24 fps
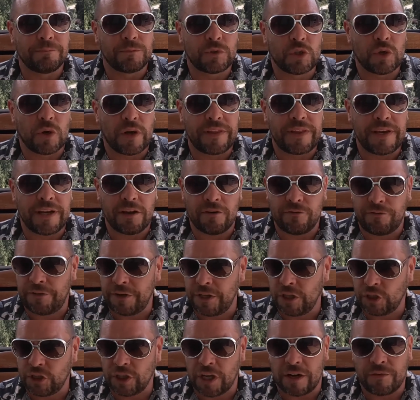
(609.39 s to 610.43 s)
So I think I'll
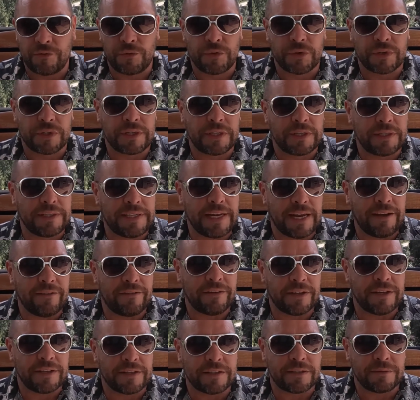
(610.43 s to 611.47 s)
finish off with a
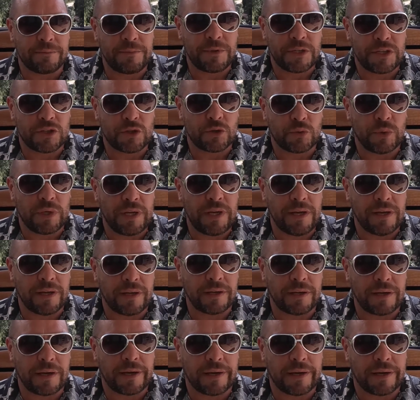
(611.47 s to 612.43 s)
Davidism this week.